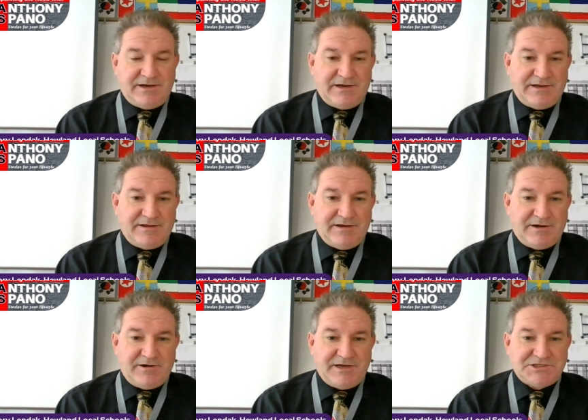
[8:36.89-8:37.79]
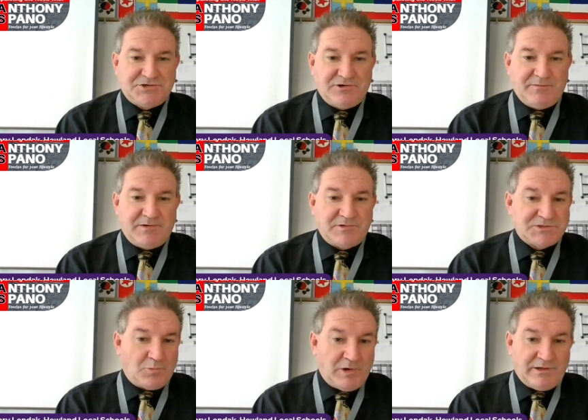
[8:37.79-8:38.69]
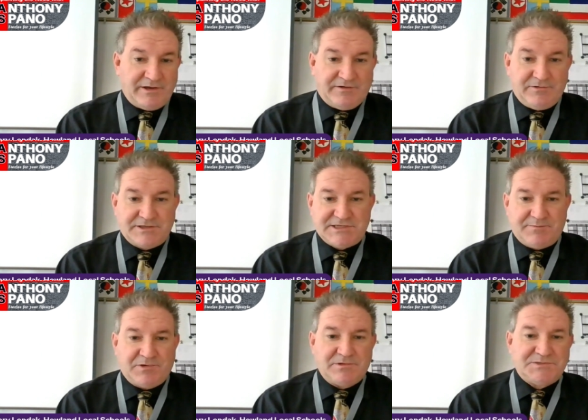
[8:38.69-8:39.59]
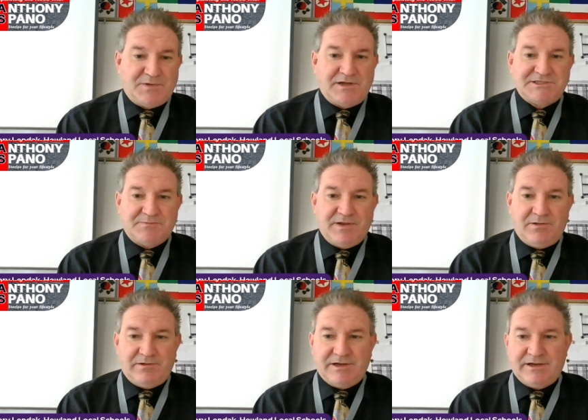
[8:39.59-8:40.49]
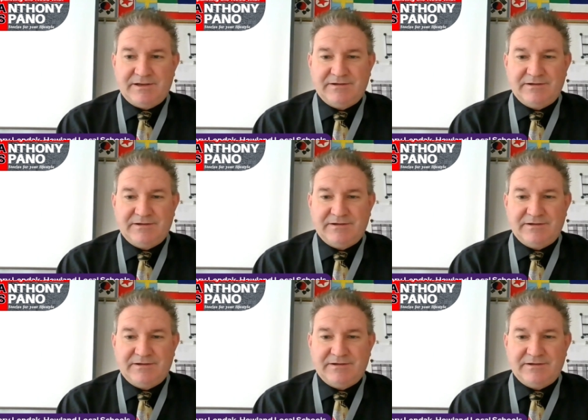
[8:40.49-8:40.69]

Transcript: And Harry S. Truman was willing to accept the responsibility.